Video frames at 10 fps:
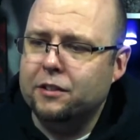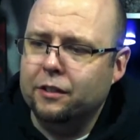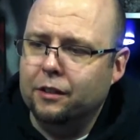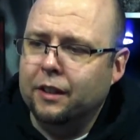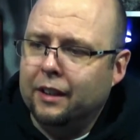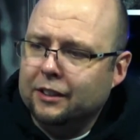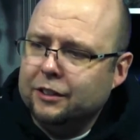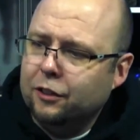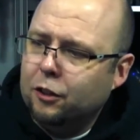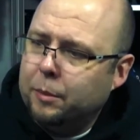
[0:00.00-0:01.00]
so it's
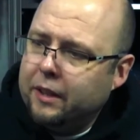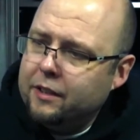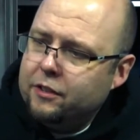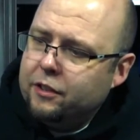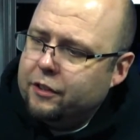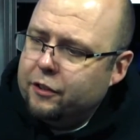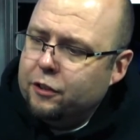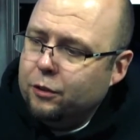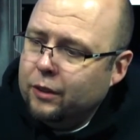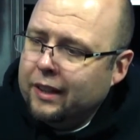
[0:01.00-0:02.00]
a little bit easier to
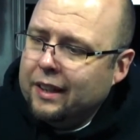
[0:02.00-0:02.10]
do,